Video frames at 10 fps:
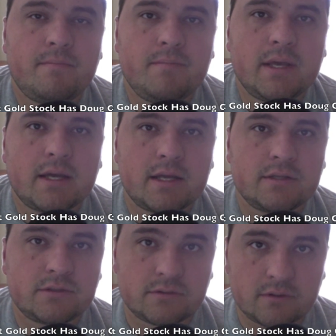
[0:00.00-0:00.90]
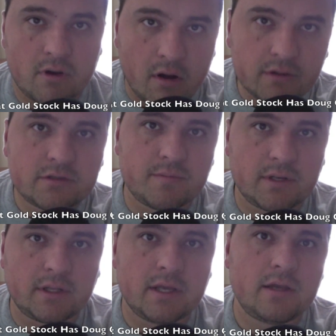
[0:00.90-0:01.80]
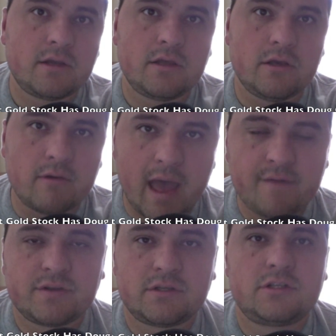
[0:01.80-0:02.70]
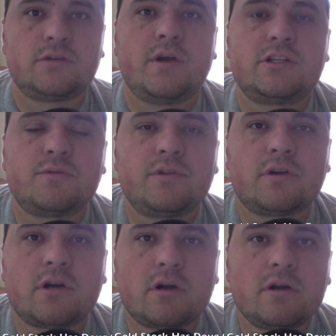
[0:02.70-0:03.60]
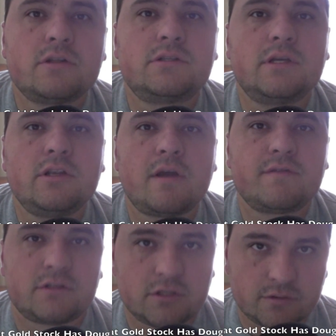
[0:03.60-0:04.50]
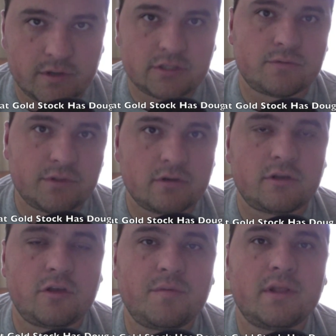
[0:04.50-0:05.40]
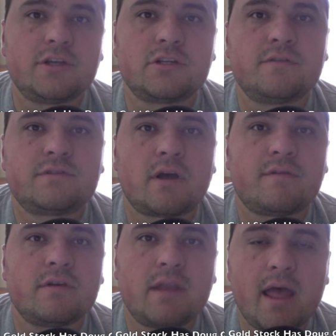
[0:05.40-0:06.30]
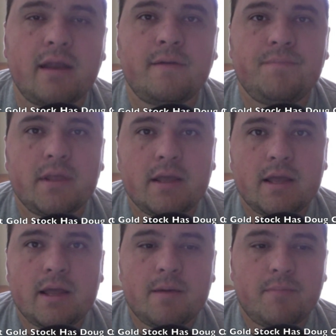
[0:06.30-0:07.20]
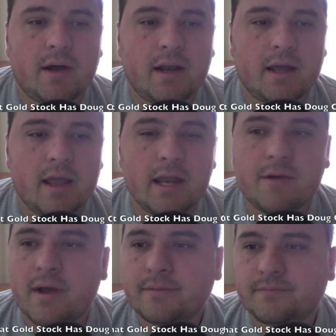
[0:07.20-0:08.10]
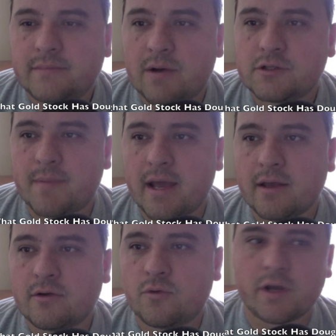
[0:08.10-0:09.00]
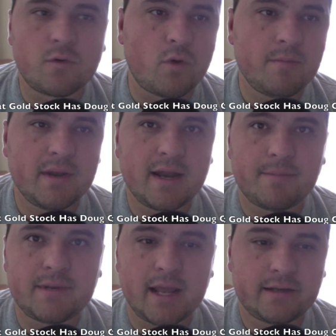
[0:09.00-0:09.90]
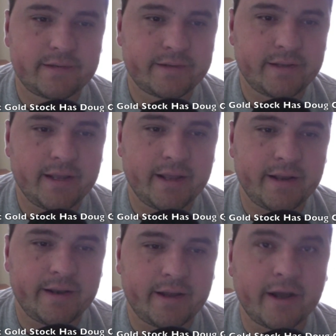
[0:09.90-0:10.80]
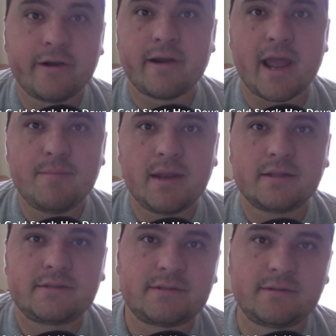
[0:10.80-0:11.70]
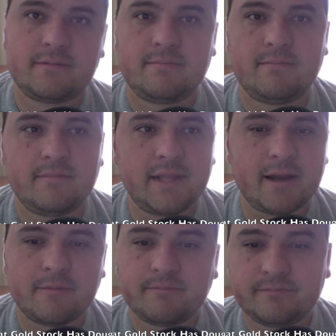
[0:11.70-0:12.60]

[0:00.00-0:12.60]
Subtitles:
because ultimately you have a situation with your currency and you have a situation with your accumulation of sovereign debt. But anyway, that was my quick 1-minute update in under 9 minutes. Later.